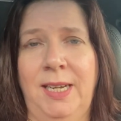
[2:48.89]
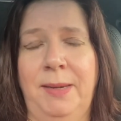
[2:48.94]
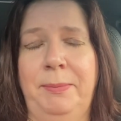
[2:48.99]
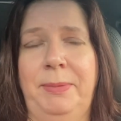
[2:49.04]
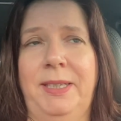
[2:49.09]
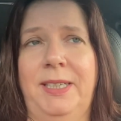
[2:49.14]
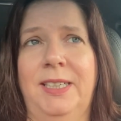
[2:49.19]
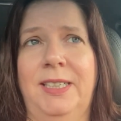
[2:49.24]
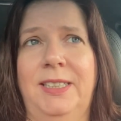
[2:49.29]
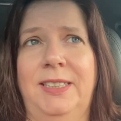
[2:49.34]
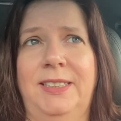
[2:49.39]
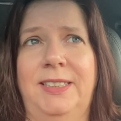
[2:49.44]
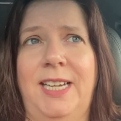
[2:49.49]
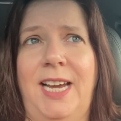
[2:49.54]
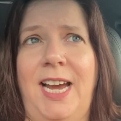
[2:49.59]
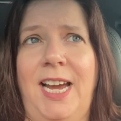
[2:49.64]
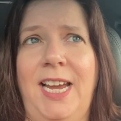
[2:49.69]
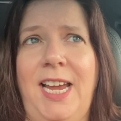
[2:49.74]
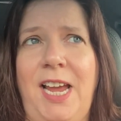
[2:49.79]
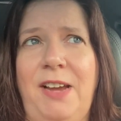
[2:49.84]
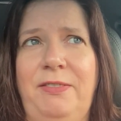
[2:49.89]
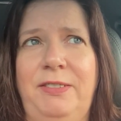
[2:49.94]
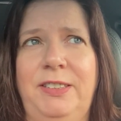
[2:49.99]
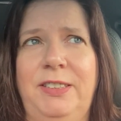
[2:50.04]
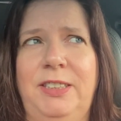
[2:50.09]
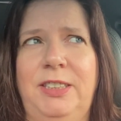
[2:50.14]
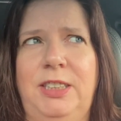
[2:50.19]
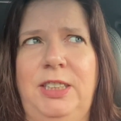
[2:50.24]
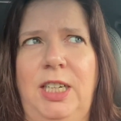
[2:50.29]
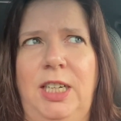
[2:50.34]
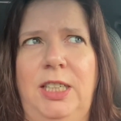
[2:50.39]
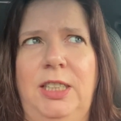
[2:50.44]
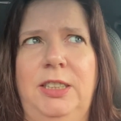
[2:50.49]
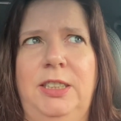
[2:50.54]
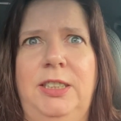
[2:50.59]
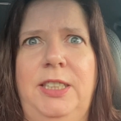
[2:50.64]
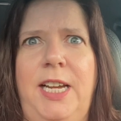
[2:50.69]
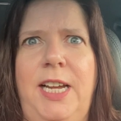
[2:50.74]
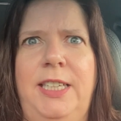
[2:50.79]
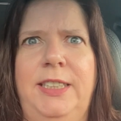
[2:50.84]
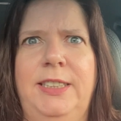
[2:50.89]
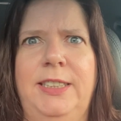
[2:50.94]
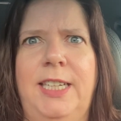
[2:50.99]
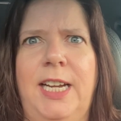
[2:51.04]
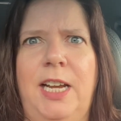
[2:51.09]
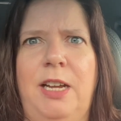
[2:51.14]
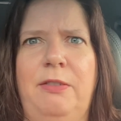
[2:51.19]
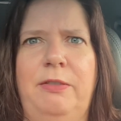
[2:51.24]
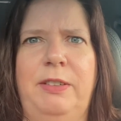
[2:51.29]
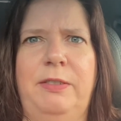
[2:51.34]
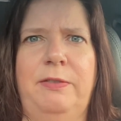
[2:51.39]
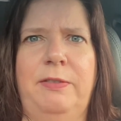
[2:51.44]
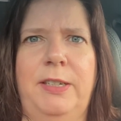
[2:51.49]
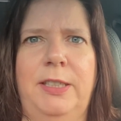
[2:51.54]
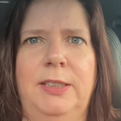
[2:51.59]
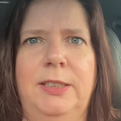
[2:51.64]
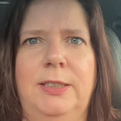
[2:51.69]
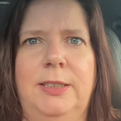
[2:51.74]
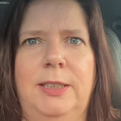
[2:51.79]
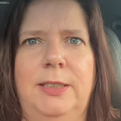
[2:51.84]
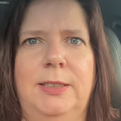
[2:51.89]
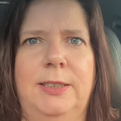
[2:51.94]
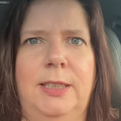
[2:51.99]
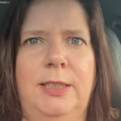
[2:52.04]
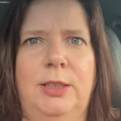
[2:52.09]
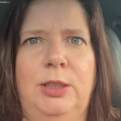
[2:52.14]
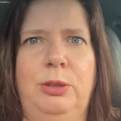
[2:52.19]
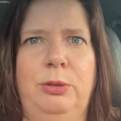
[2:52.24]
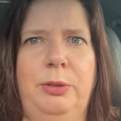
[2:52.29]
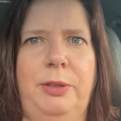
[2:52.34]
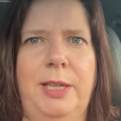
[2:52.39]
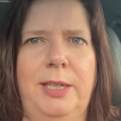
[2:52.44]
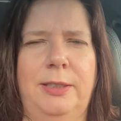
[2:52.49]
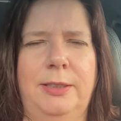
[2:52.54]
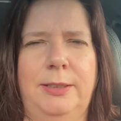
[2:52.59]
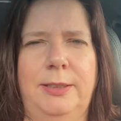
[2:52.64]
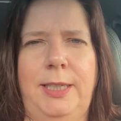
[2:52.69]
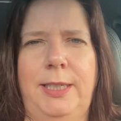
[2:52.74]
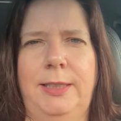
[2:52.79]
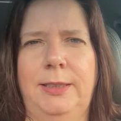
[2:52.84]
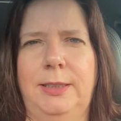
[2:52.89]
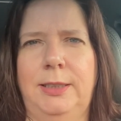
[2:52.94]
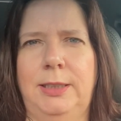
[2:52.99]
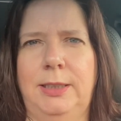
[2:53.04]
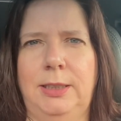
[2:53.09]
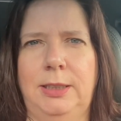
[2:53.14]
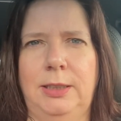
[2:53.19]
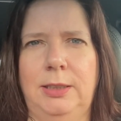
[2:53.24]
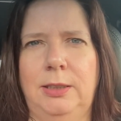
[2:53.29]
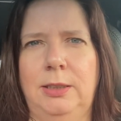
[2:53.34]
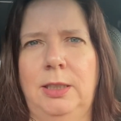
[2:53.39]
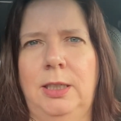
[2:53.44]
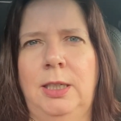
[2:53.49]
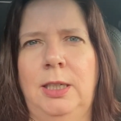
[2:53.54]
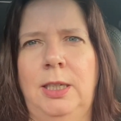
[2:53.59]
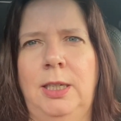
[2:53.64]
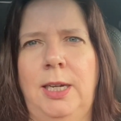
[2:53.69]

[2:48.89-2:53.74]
because I haven't done any kind of event since 2018.